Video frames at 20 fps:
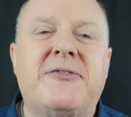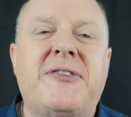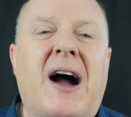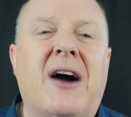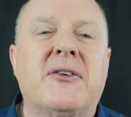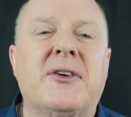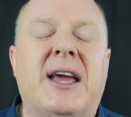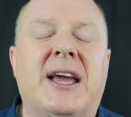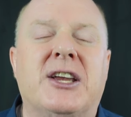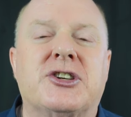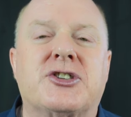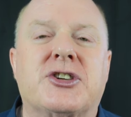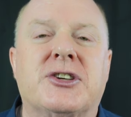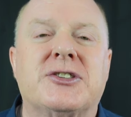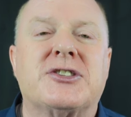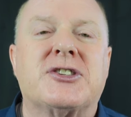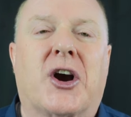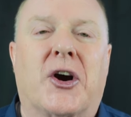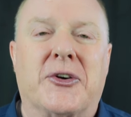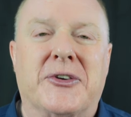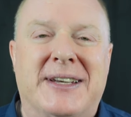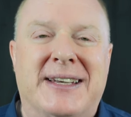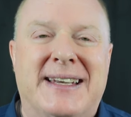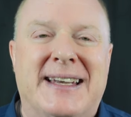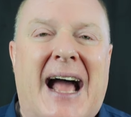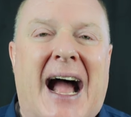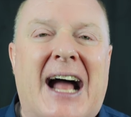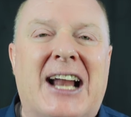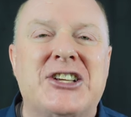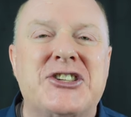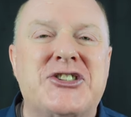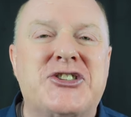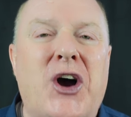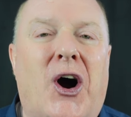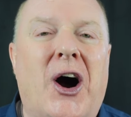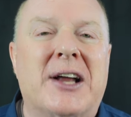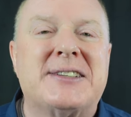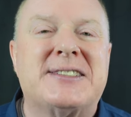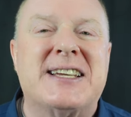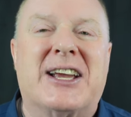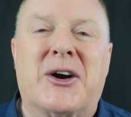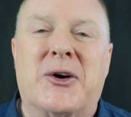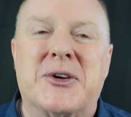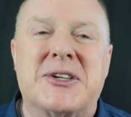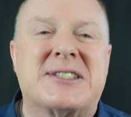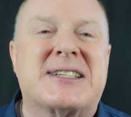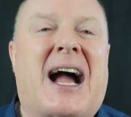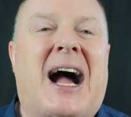foundations are not as daunting or as